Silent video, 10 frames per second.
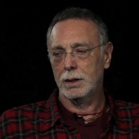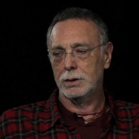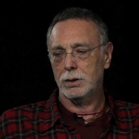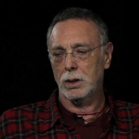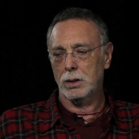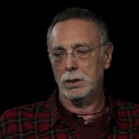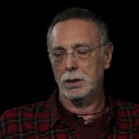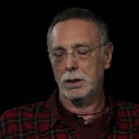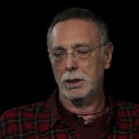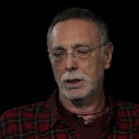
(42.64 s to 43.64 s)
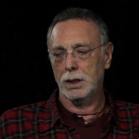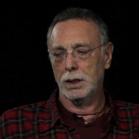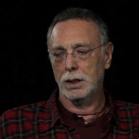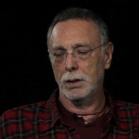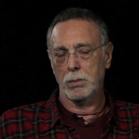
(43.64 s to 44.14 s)
So
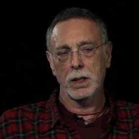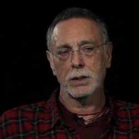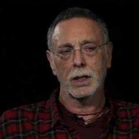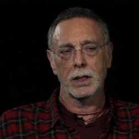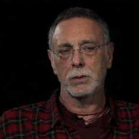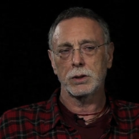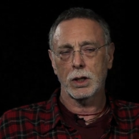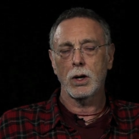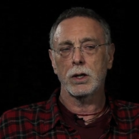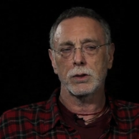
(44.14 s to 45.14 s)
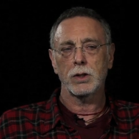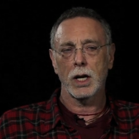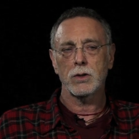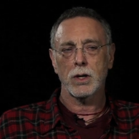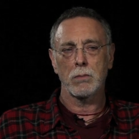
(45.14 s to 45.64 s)
it appeared that he was going to
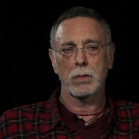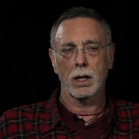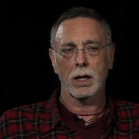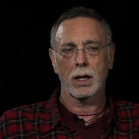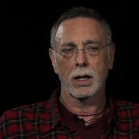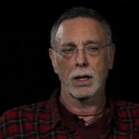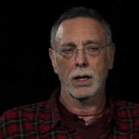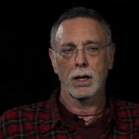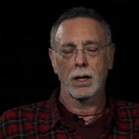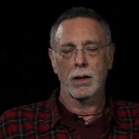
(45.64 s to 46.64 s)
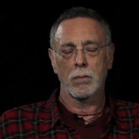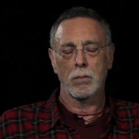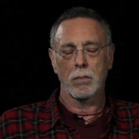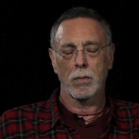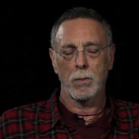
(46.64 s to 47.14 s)
say something,
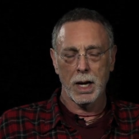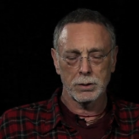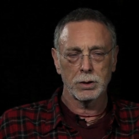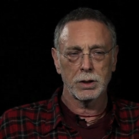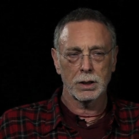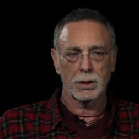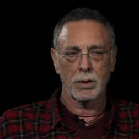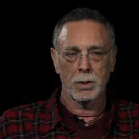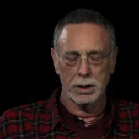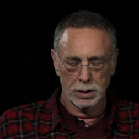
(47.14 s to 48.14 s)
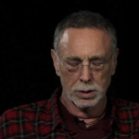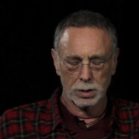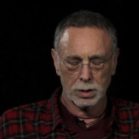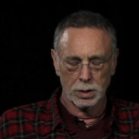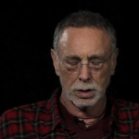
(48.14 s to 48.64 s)
about to say something, but he
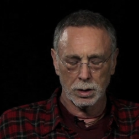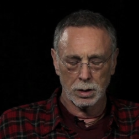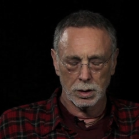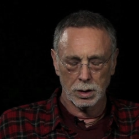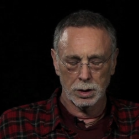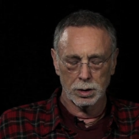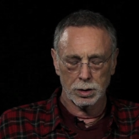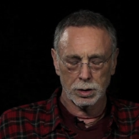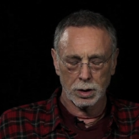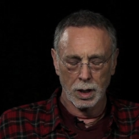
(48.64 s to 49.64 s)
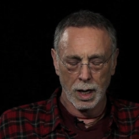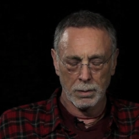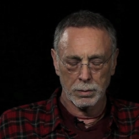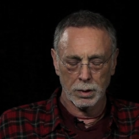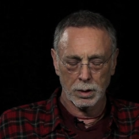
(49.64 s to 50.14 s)
just, he just
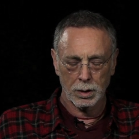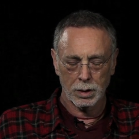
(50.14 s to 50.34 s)
stopped.